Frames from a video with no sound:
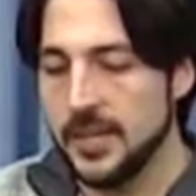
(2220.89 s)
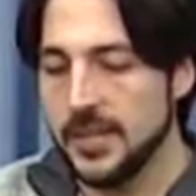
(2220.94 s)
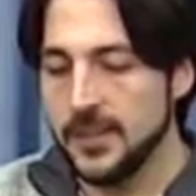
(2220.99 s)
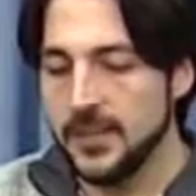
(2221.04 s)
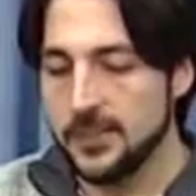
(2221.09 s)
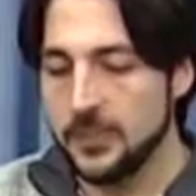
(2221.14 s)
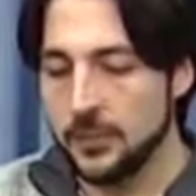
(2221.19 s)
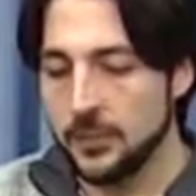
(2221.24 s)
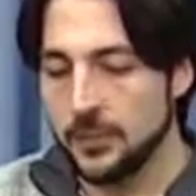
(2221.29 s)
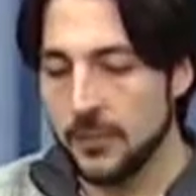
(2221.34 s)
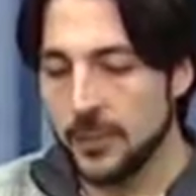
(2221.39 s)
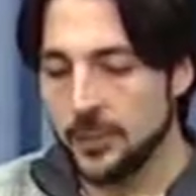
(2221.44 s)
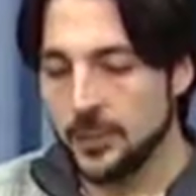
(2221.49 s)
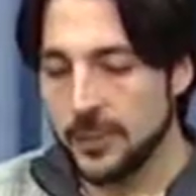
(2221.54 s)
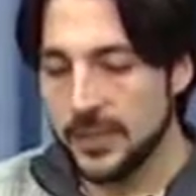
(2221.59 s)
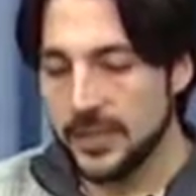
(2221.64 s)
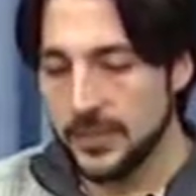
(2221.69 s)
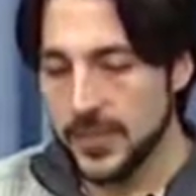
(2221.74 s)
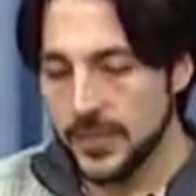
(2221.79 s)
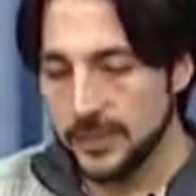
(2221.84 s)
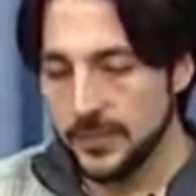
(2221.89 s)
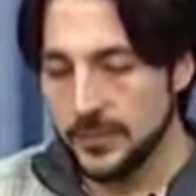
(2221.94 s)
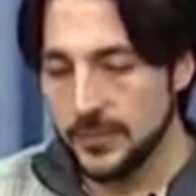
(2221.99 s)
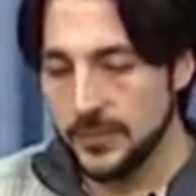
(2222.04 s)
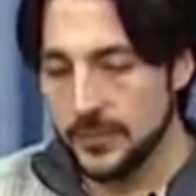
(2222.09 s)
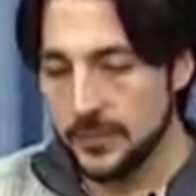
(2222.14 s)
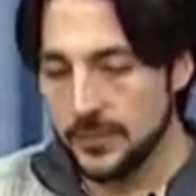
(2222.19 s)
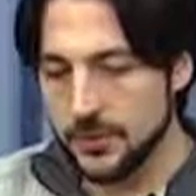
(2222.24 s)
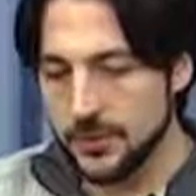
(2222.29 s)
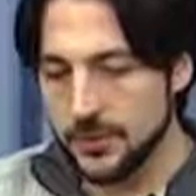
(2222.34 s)
So already
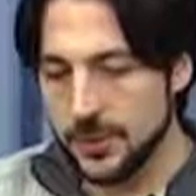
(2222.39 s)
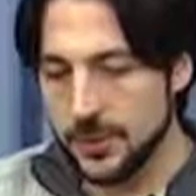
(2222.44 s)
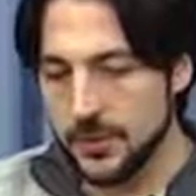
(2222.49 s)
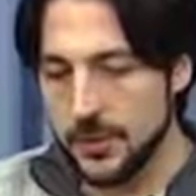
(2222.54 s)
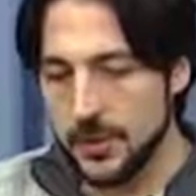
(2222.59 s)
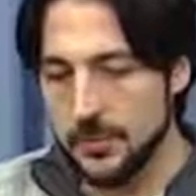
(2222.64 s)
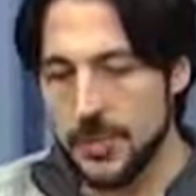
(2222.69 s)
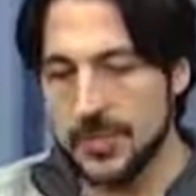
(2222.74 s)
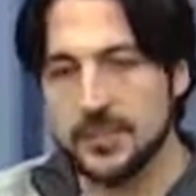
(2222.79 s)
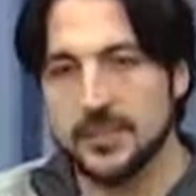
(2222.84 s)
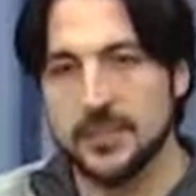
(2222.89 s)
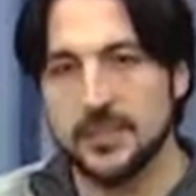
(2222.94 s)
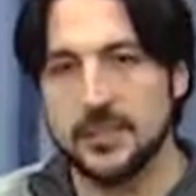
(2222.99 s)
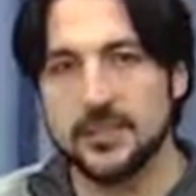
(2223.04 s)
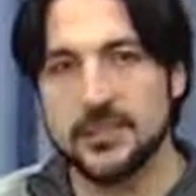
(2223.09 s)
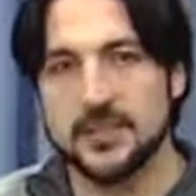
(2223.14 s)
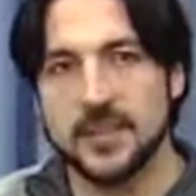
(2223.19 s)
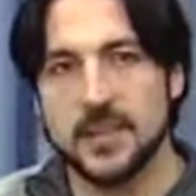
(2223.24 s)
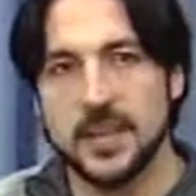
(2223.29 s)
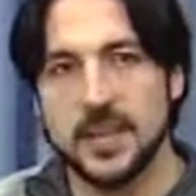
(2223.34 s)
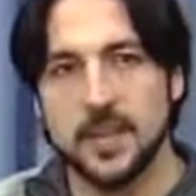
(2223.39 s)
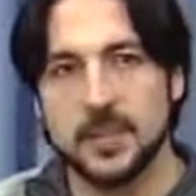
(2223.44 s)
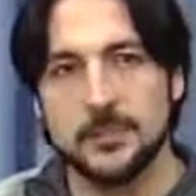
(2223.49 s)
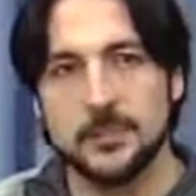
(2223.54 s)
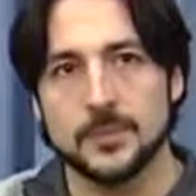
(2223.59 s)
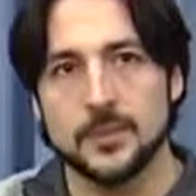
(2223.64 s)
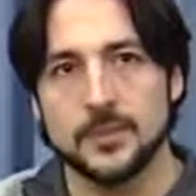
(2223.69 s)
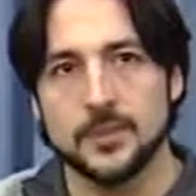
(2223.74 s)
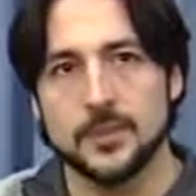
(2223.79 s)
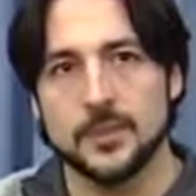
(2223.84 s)
during Blavatsky's
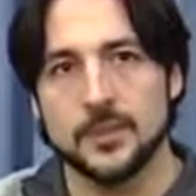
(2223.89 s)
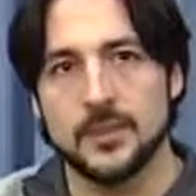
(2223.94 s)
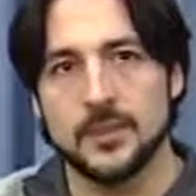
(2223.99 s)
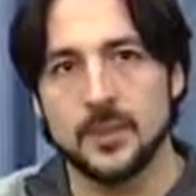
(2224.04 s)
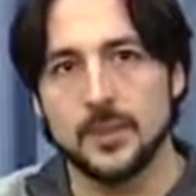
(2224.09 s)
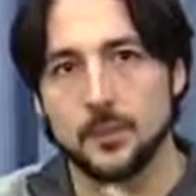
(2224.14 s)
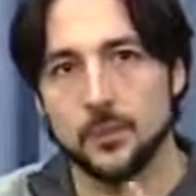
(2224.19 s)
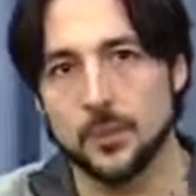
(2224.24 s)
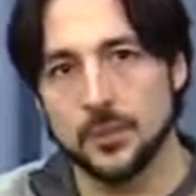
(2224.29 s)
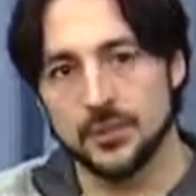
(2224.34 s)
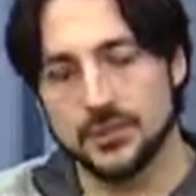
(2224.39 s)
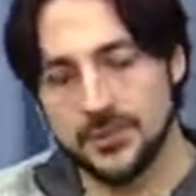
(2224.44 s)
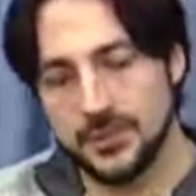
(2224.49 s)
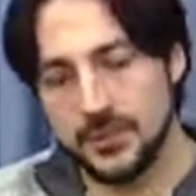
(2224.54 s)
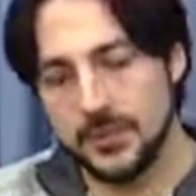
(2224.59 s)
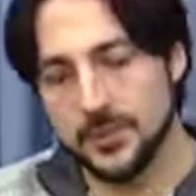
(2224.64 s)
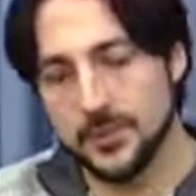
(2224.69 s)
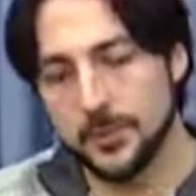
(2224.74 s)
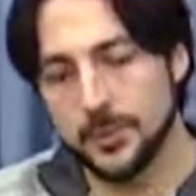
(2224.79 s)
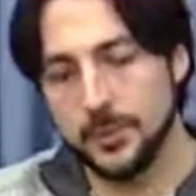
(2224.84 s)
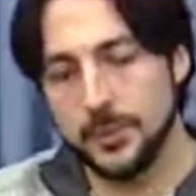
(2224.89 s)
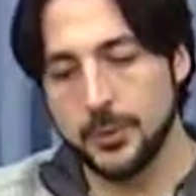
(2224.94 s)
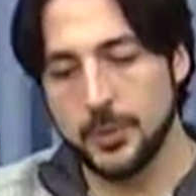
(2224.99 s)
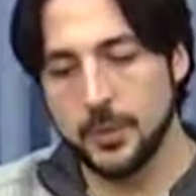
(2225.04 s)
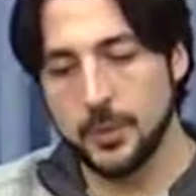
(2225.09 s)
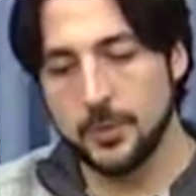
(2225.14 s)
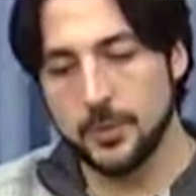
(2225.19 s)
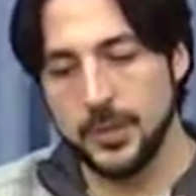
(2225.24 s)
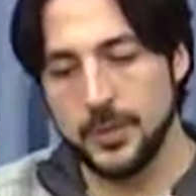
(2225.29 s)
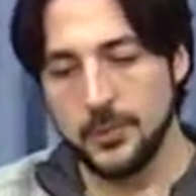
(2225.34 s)
times, there was this
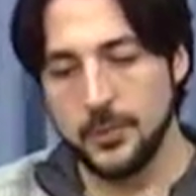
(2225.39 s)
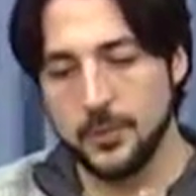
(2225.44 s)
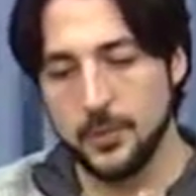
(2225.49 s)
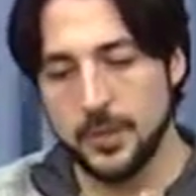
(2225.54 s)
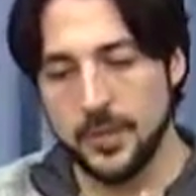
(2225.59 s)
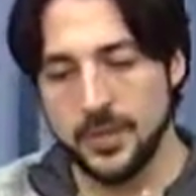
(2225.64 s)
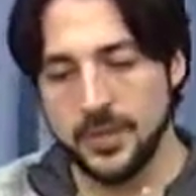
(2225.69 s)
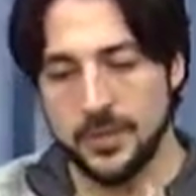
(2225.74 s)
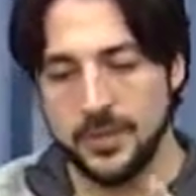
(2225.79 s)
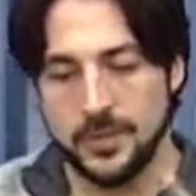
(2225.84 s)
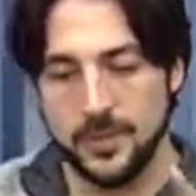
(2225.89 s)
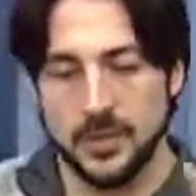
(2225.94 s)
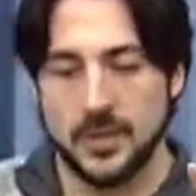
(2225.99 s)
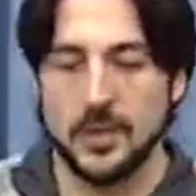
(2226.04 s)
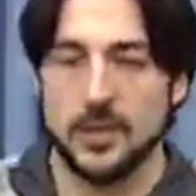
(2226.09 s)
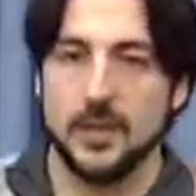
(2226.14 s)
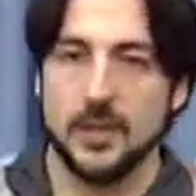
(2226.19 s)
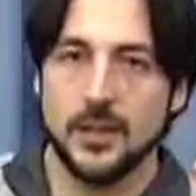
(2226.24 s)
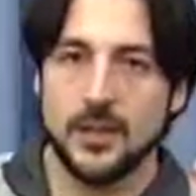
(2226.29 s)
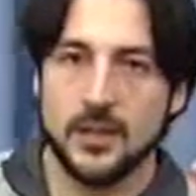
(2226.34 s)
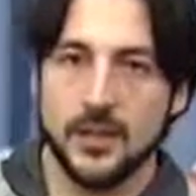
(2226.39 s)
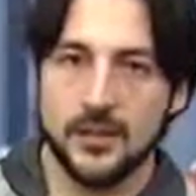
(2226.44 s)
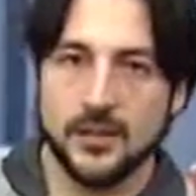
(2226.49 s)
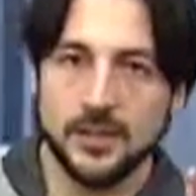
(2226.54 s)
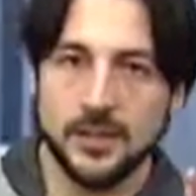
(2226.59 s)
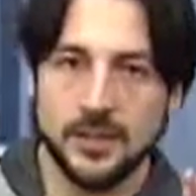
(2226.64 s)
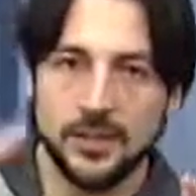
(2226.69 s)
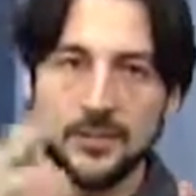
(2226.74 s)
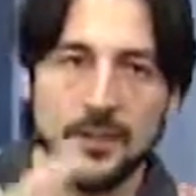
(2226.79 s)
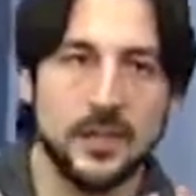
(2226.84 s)
problem with
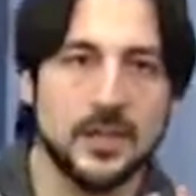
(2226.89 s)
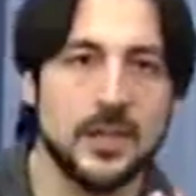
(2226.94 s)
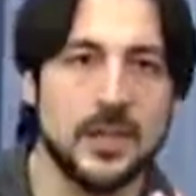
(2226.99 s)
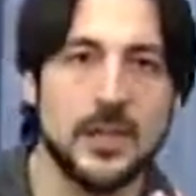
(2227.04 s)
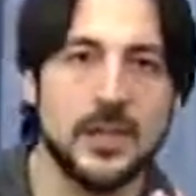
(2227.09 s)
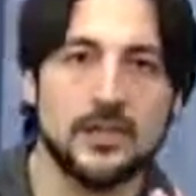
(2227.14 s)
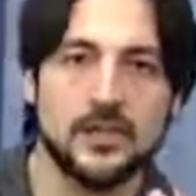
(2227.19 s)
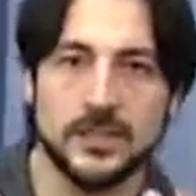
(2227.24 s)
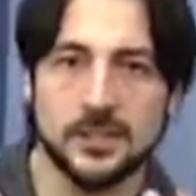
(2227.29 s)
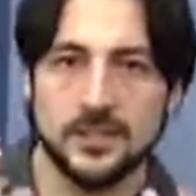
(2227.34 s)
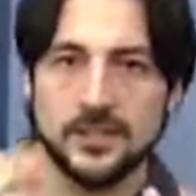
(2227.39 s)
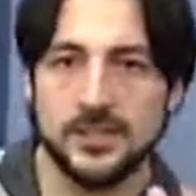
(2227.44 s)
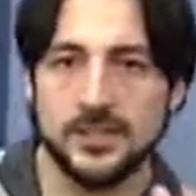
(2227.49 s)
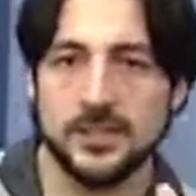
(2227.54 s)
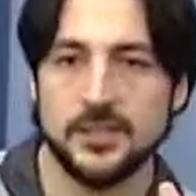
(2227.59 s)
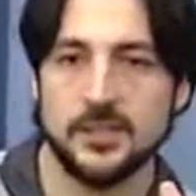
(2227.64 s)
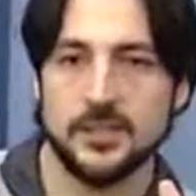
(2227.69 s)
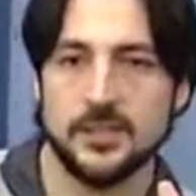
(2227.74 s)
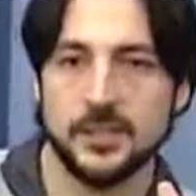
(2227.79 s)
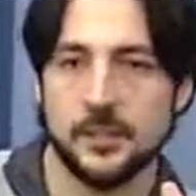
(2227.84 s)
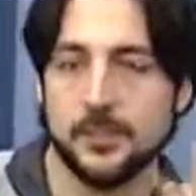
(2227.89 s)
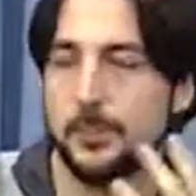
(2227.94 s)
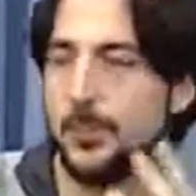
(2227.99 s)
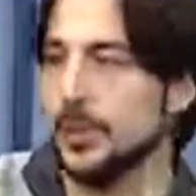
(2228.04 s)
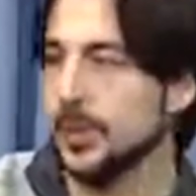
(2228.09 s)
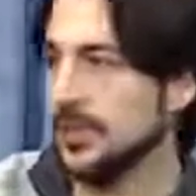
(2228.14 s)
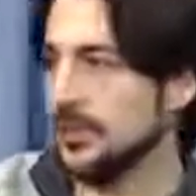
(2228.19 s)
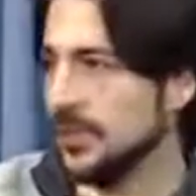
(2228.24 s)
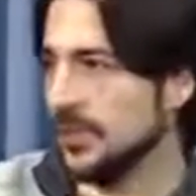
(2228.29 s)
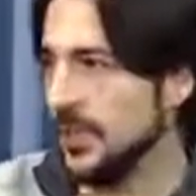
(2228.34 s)
different entities
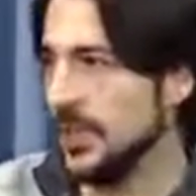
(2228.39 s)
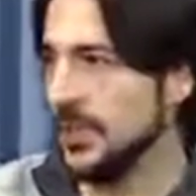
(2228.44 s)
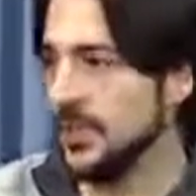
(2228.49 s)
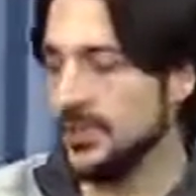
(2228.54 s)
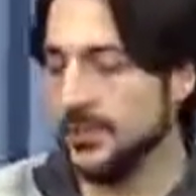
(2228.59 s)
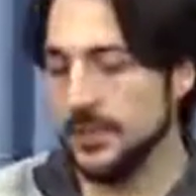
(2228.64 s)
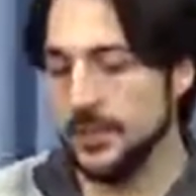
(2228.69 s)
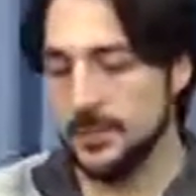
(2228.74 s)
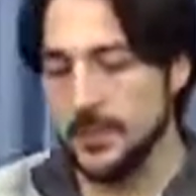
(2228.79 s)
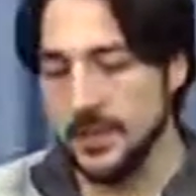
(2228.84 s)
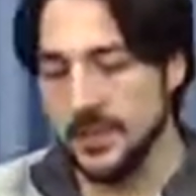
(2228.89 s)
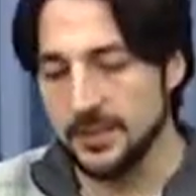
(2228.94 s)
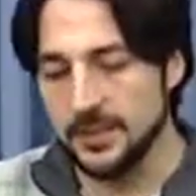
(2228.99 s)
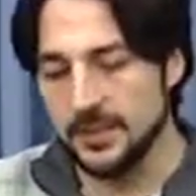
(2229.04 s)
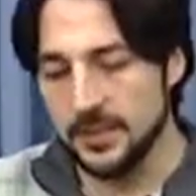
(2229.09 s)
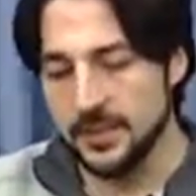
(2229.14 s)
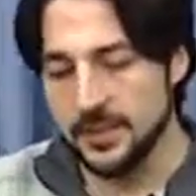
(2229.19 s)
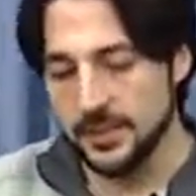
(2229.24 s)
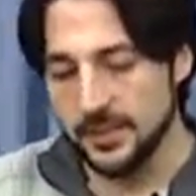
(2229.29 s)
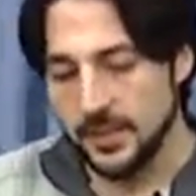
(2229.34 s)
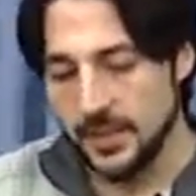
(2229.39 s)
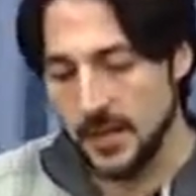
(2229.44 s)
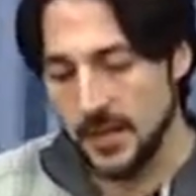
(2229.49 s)
impersonating the masters.